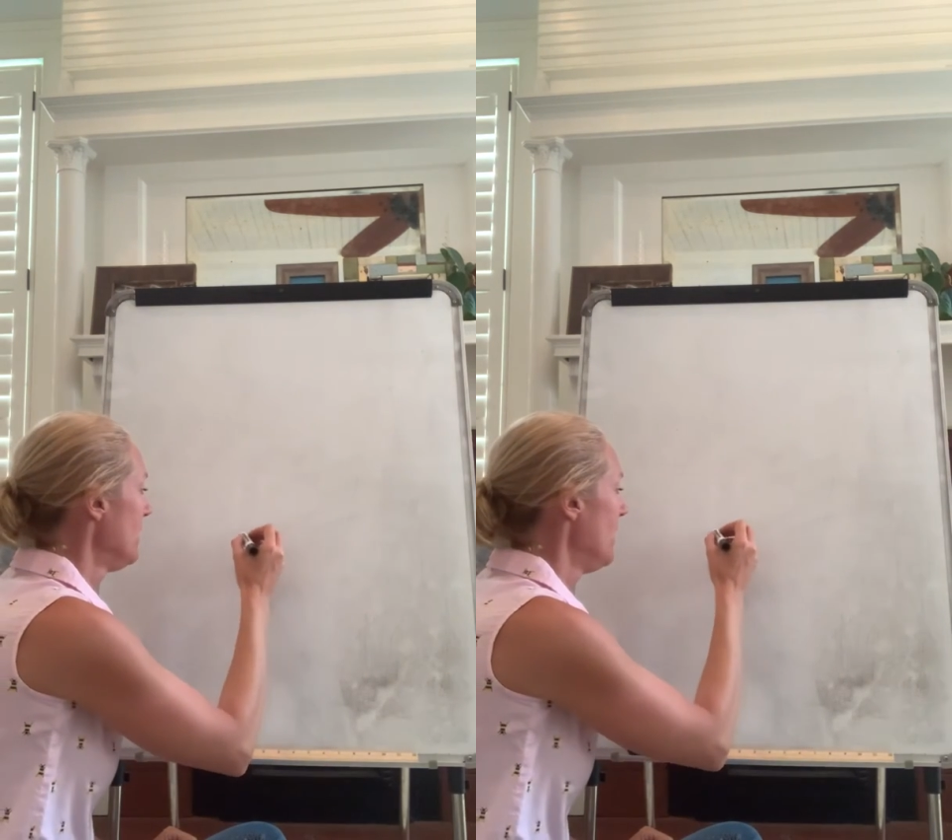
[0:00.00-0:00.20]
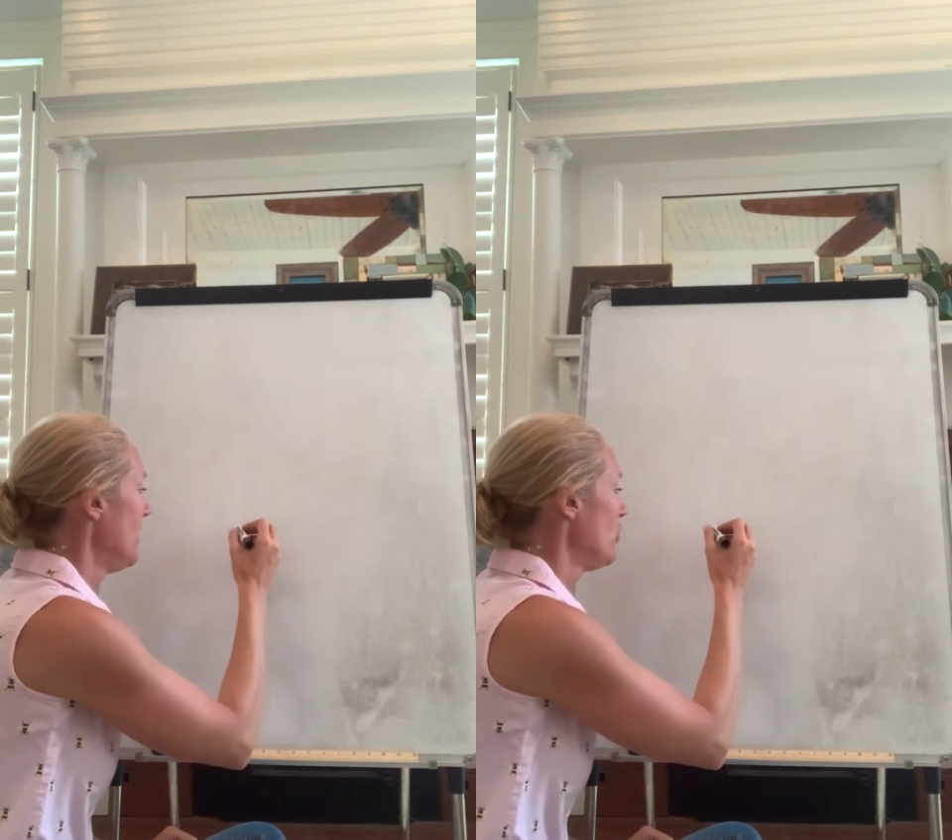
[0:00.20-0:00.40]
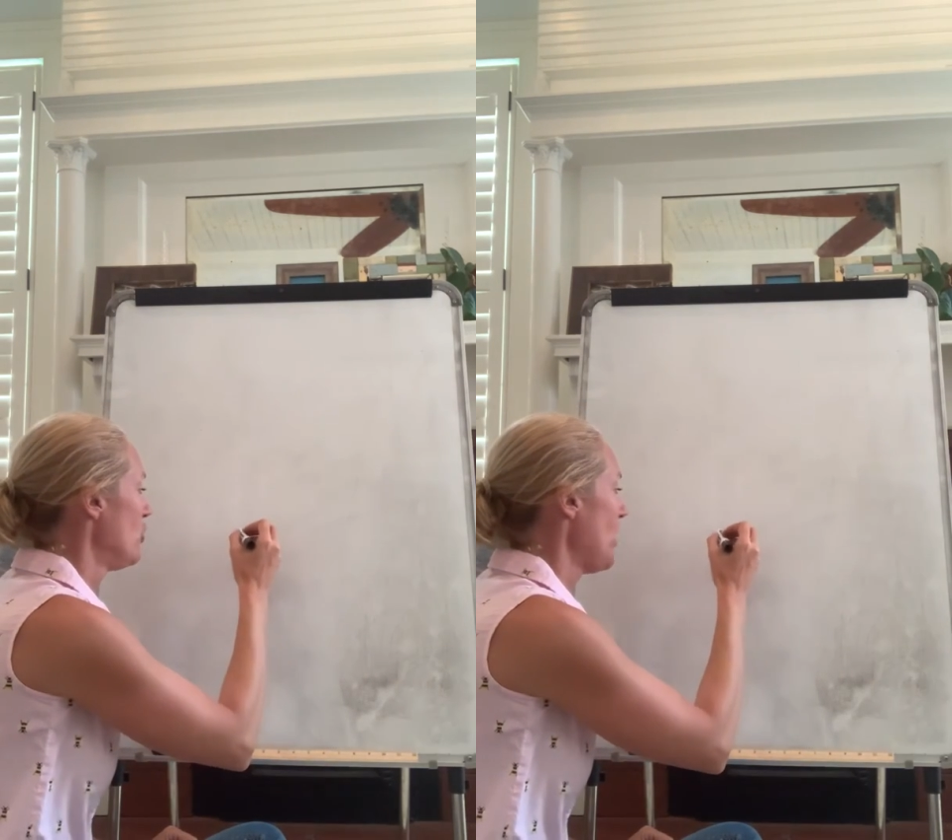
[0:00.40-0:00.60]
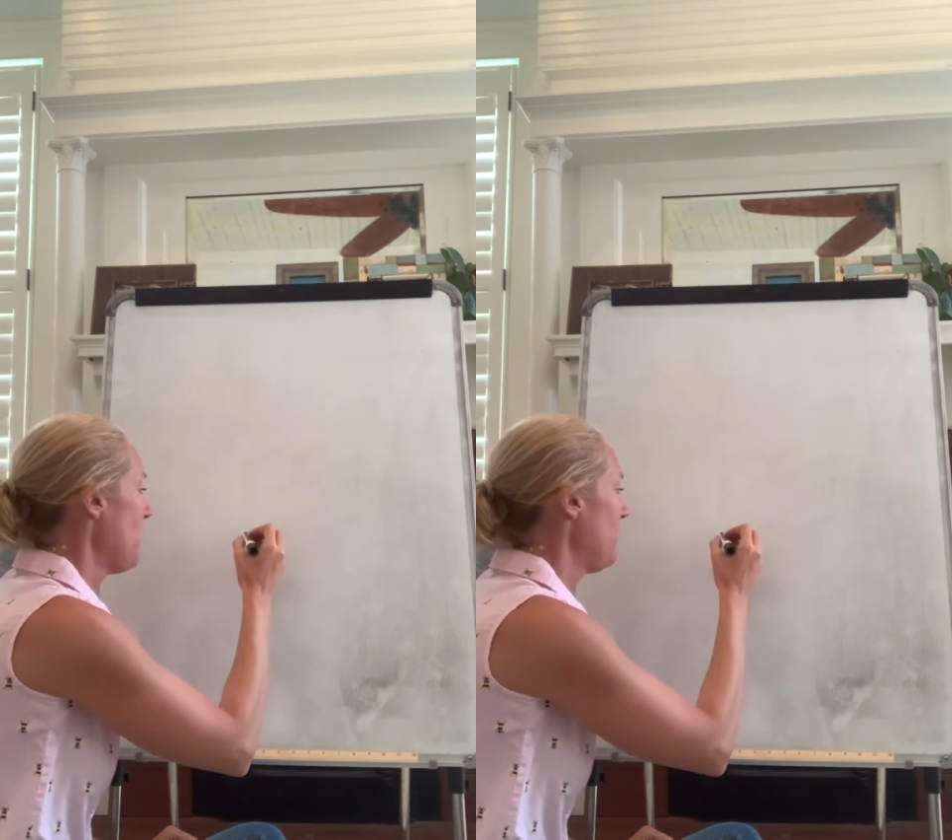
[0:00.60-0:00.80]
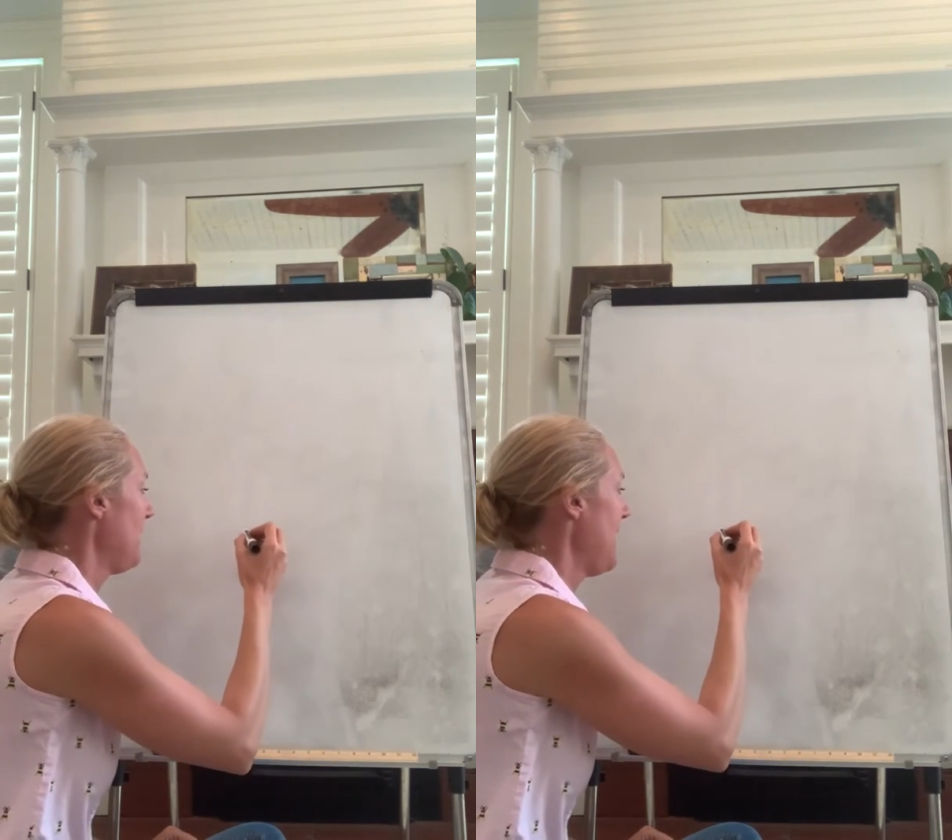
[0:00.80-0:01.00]
a
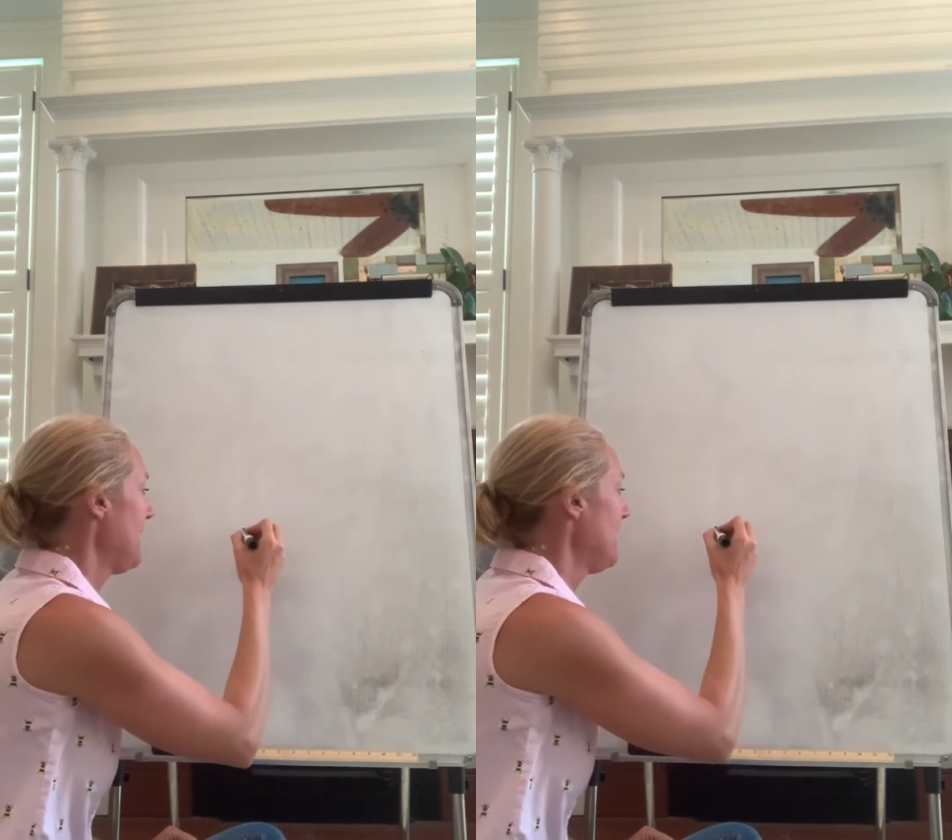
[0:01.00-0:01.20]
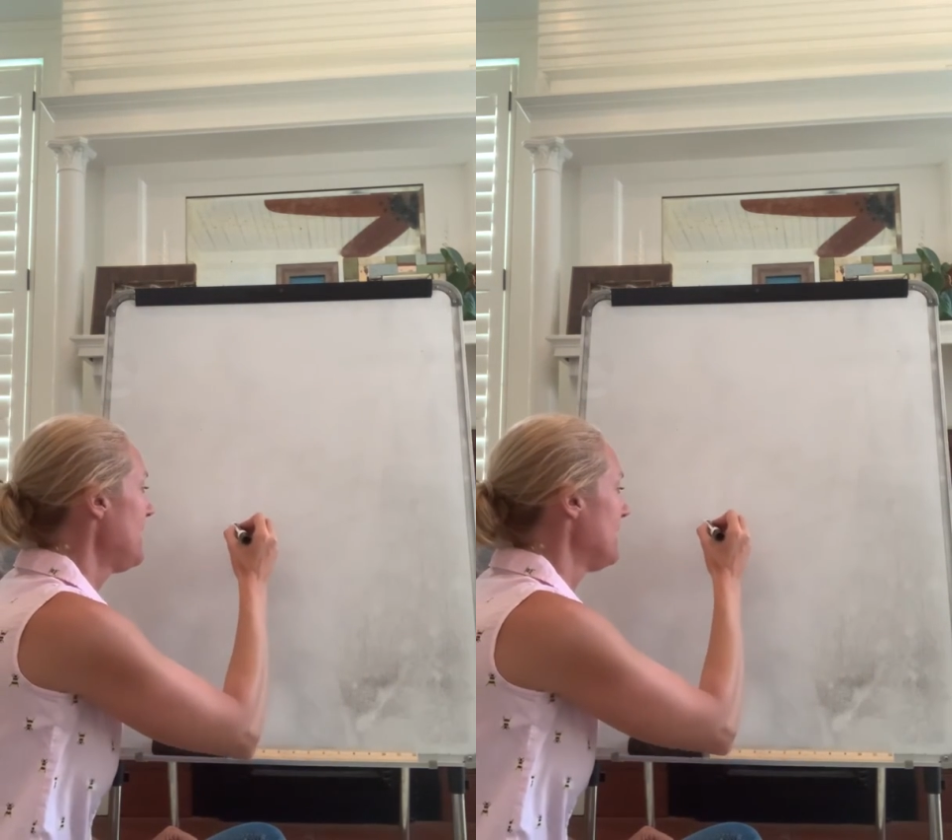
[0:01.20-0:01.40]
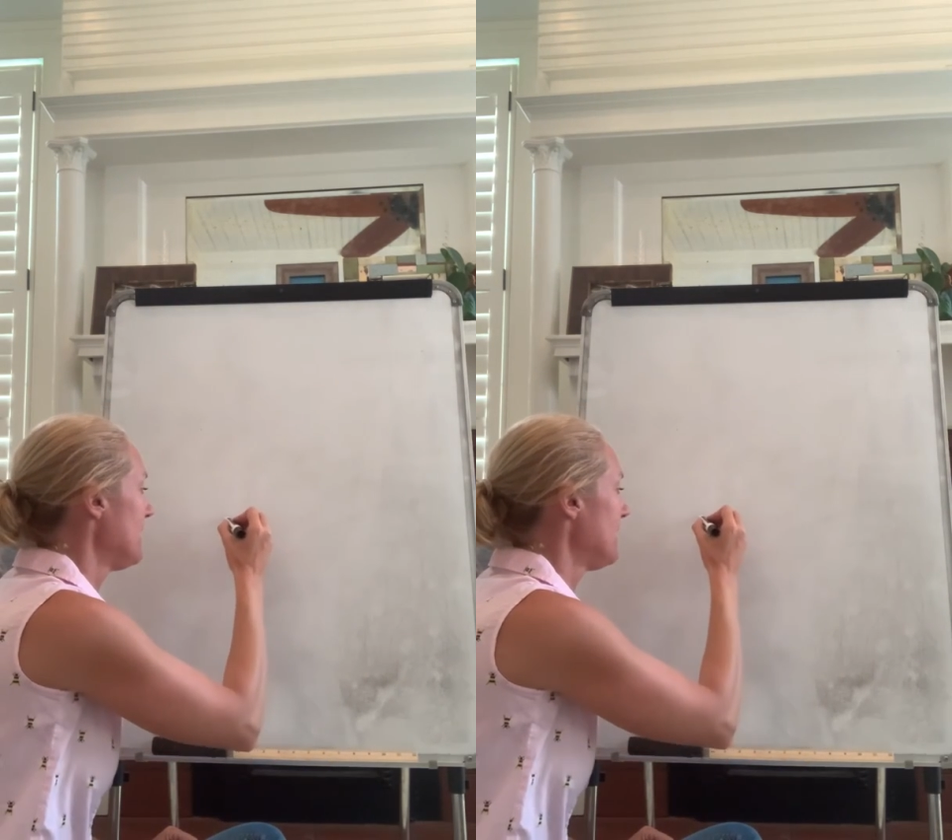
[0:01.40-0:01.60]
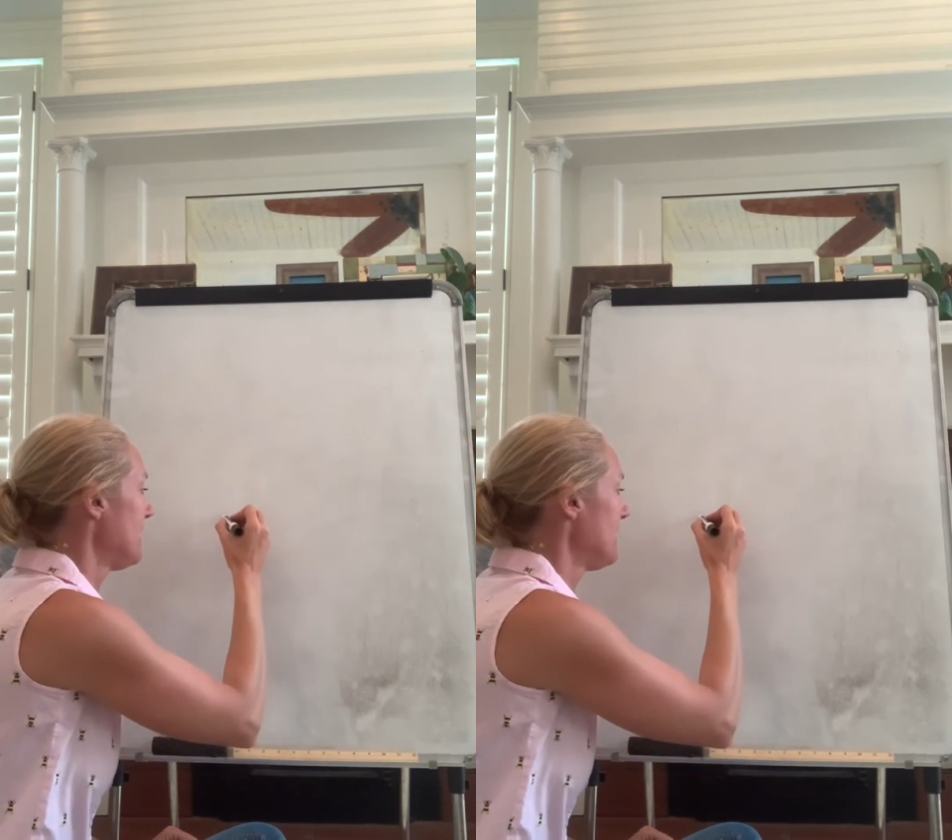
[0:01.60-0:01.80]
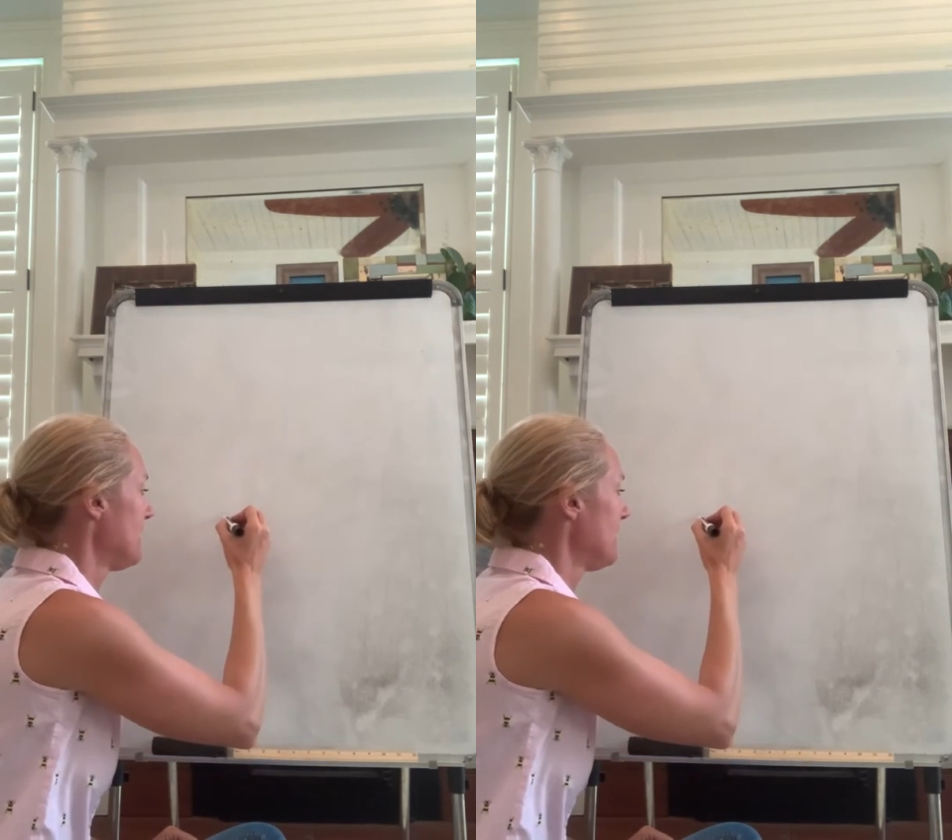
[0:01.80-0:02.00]
shape like this?